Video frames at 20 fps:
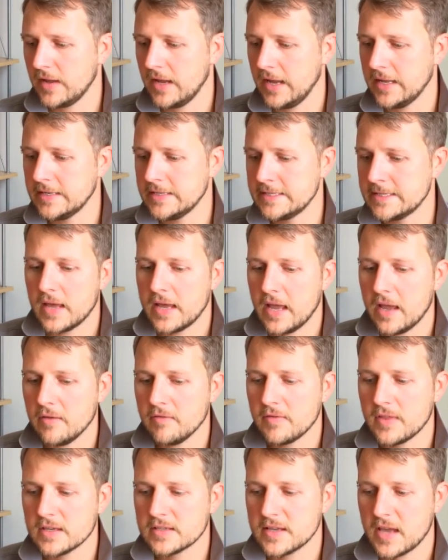and they
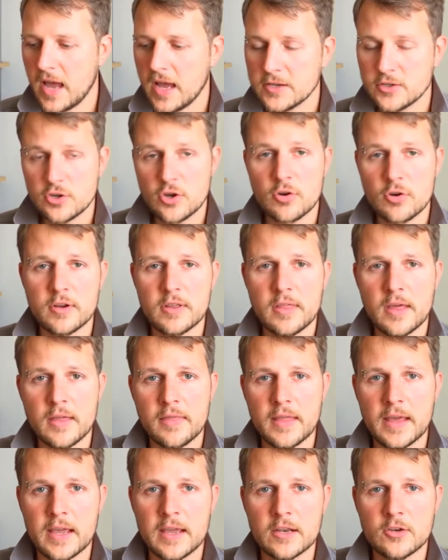have this category that
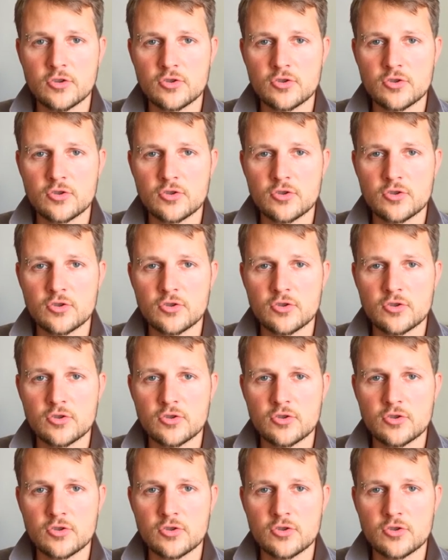they can